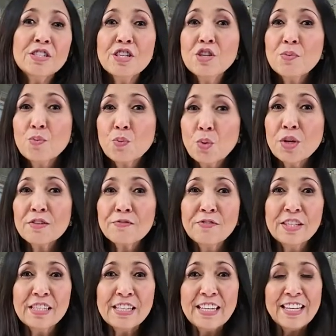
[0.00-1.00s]
museum
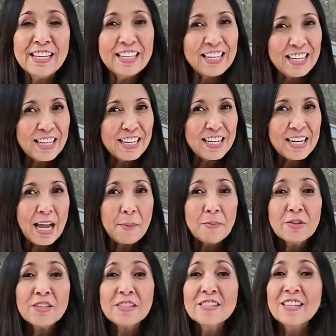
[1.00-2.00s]
worth visiting in
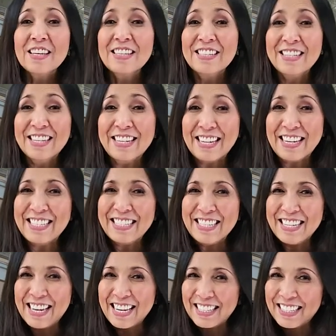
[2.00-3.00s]
Indianapolis is the
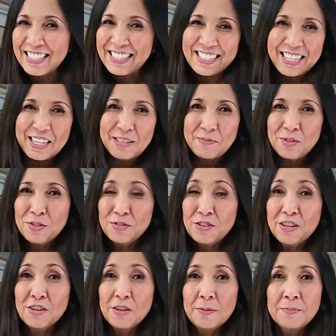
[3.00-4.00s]
Indiana State
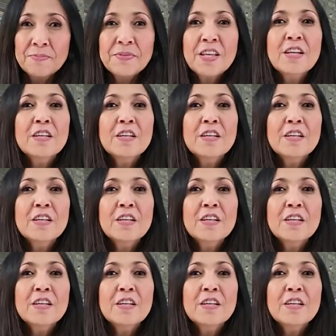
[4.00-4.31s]
Museum.